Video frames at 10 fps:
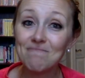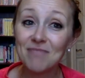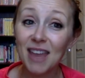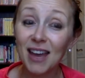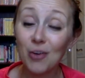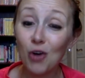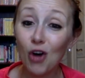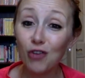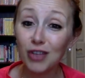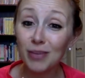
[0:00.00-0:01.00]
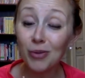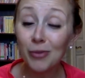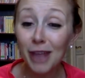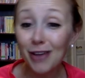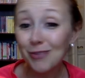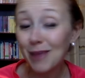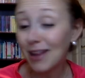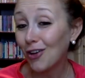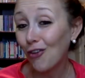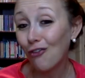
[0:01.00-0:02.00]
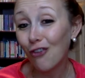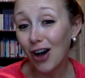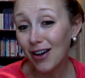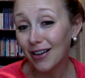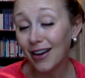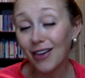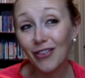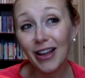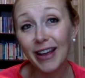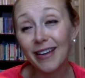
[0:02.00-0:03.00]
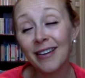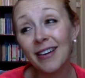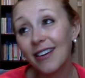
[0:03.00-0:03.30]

that will hopefully pull me out of my little funk of like,